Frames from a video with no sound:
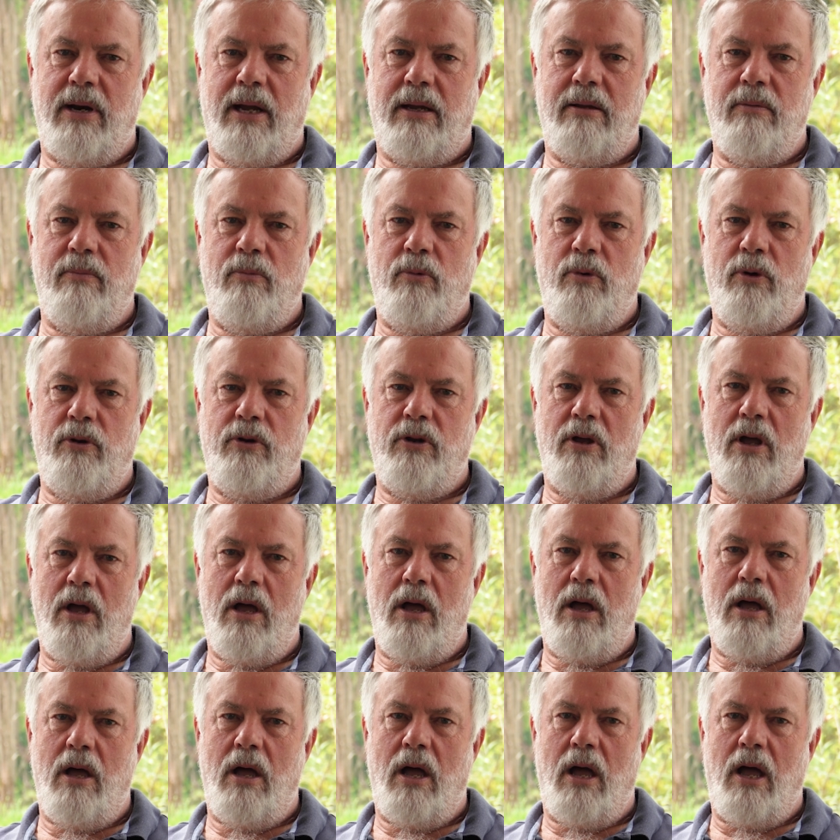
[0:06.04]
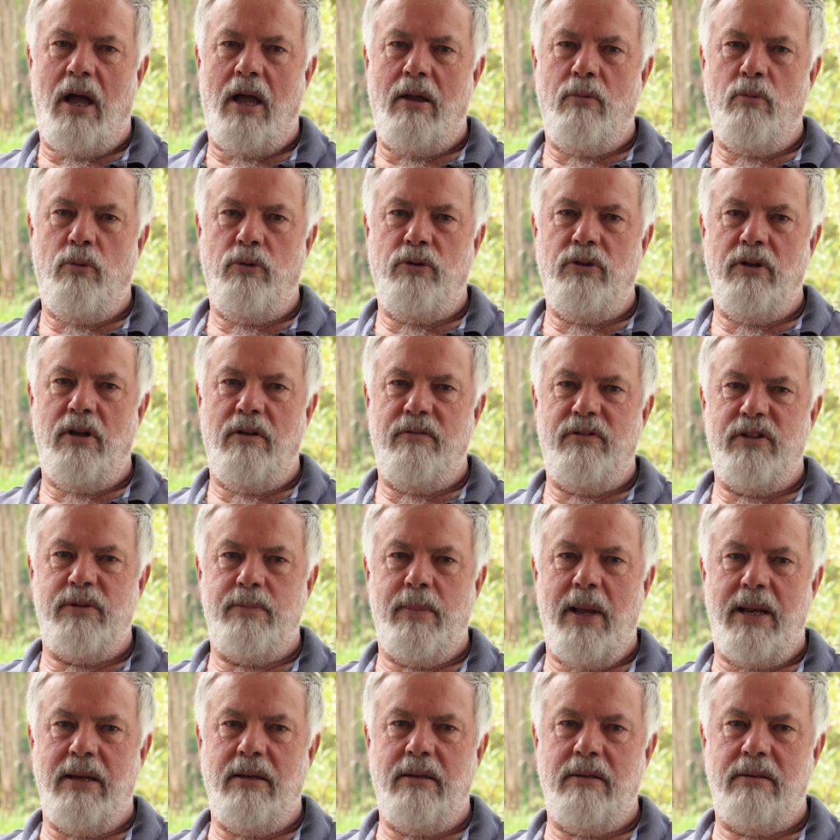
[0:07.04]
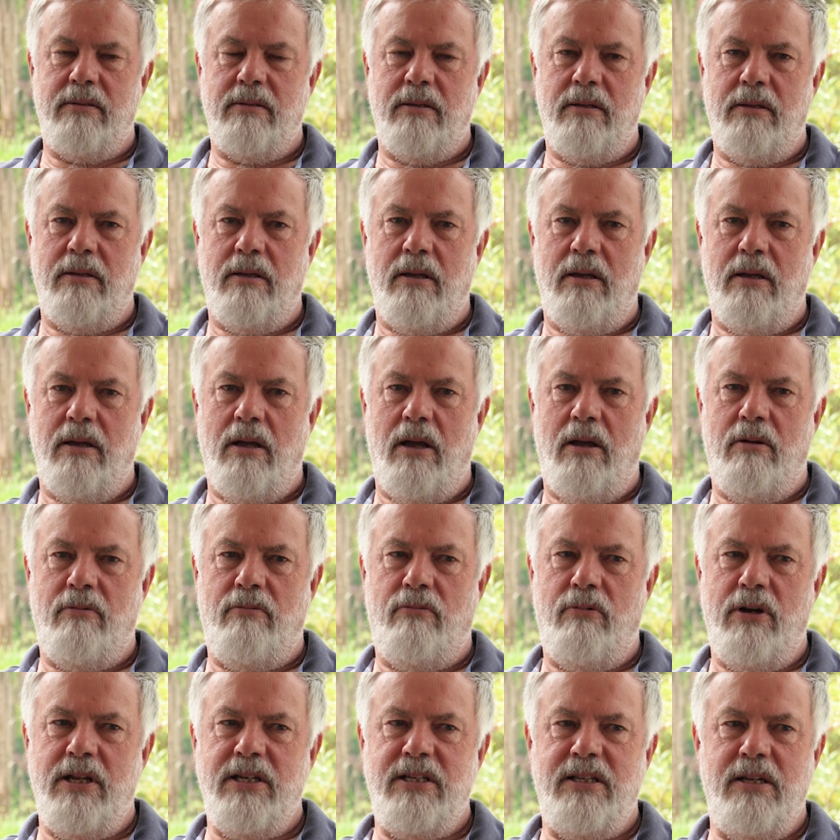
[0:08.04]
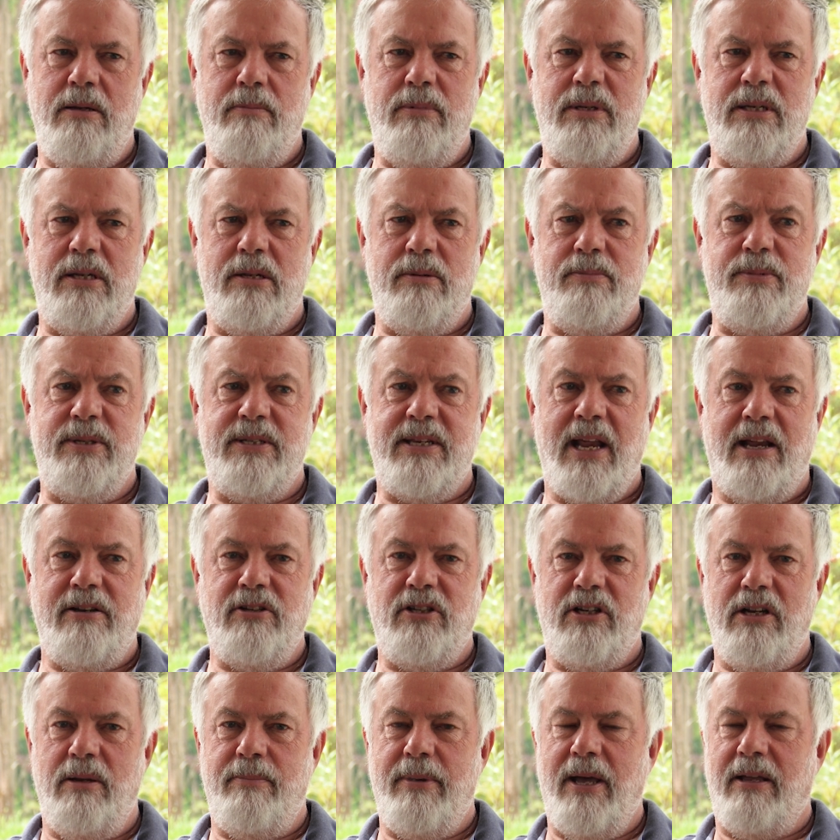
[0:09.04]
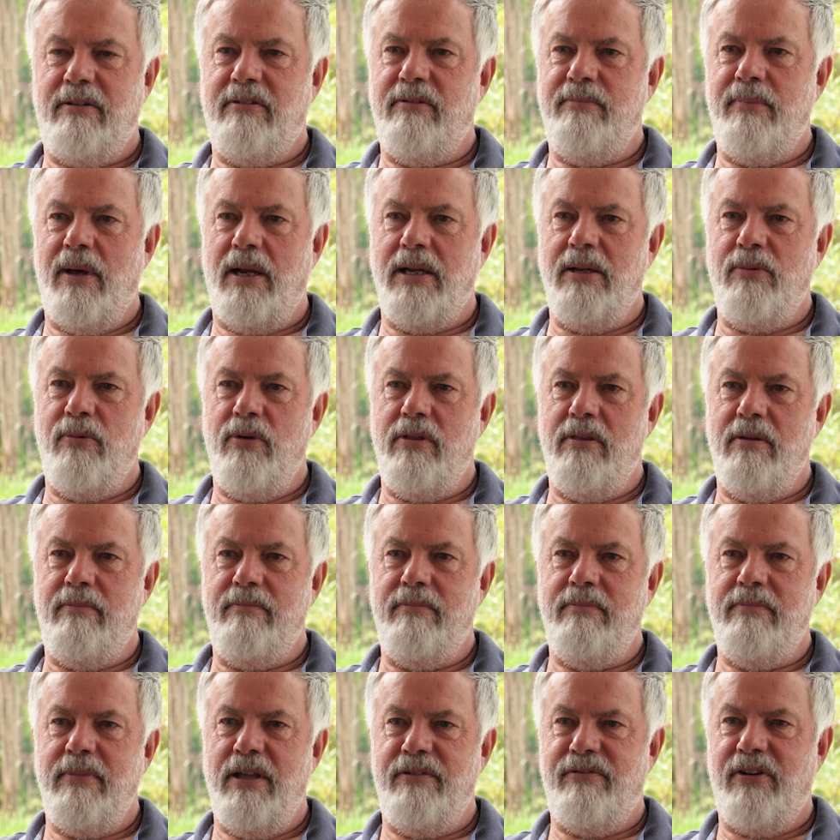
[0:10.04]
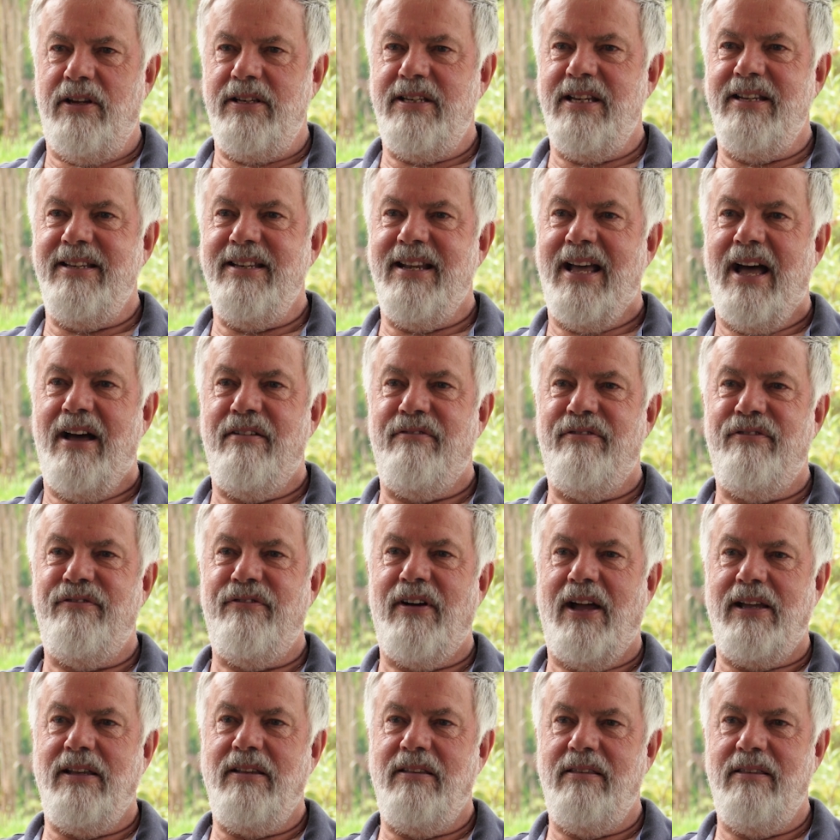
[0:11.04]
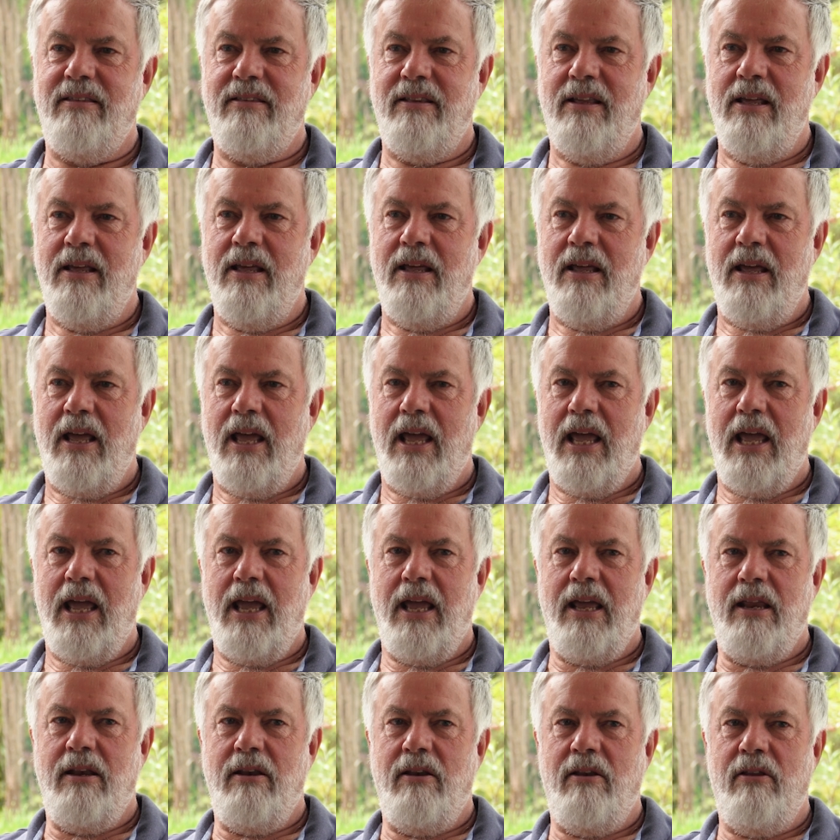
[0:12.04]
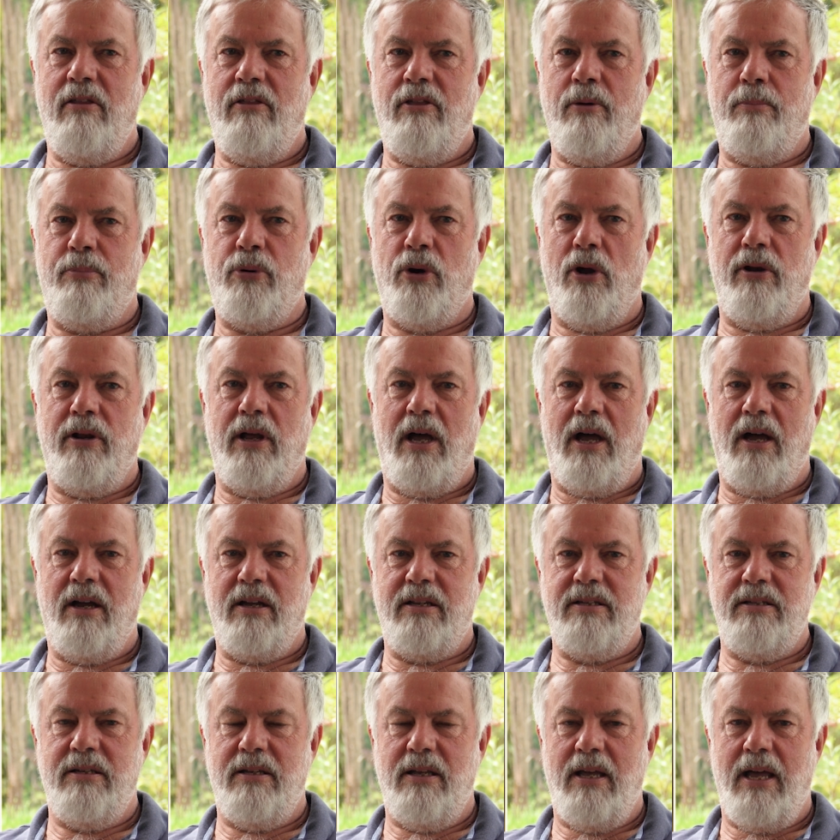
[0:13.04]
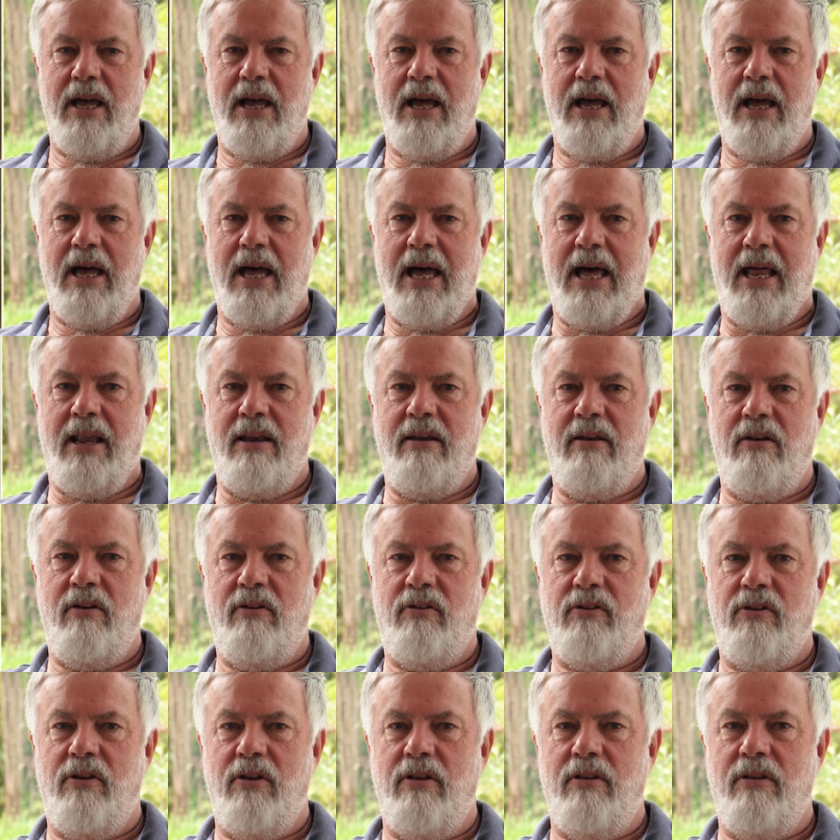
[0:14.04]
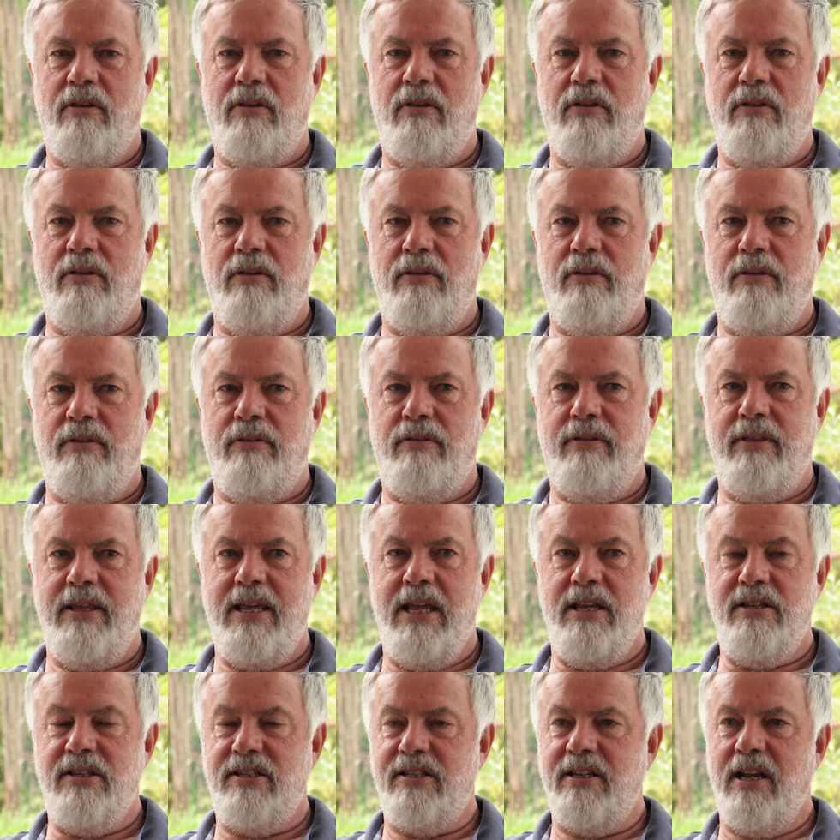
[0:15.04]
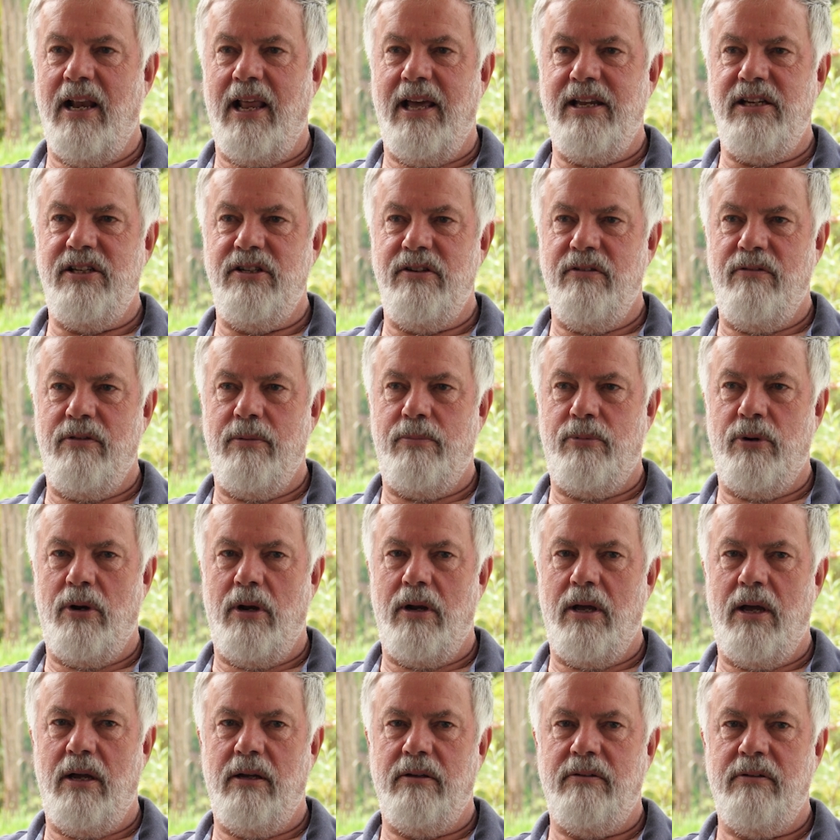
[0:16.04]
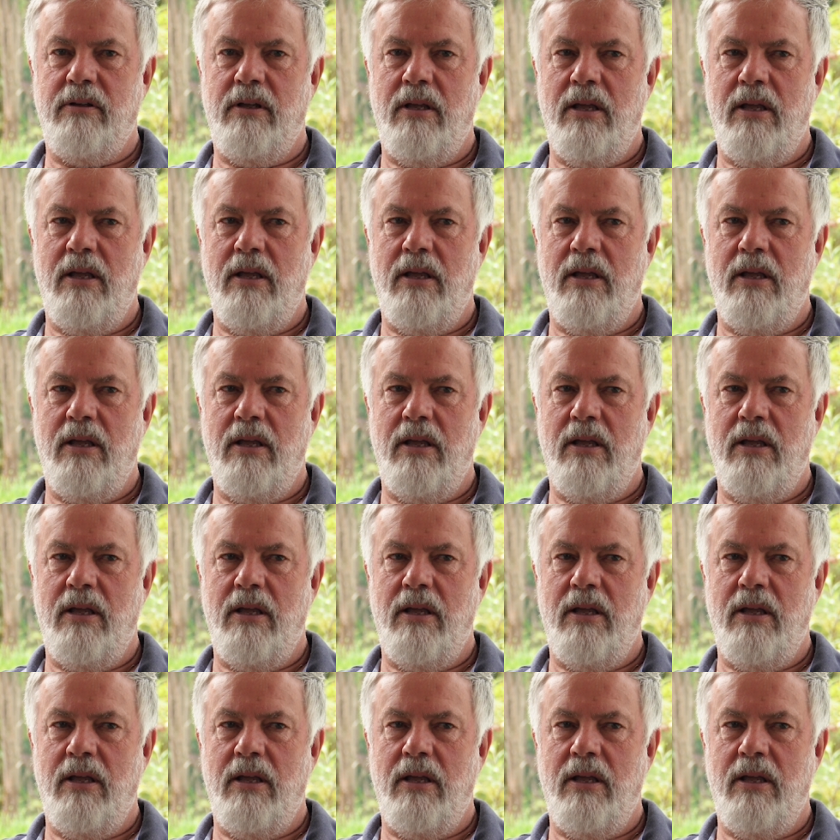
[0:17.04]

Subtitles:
Brackenwood. I wouldn't have spent a reasonably substantial amount of money with them if I didn't have faith in the product and the installation of the product,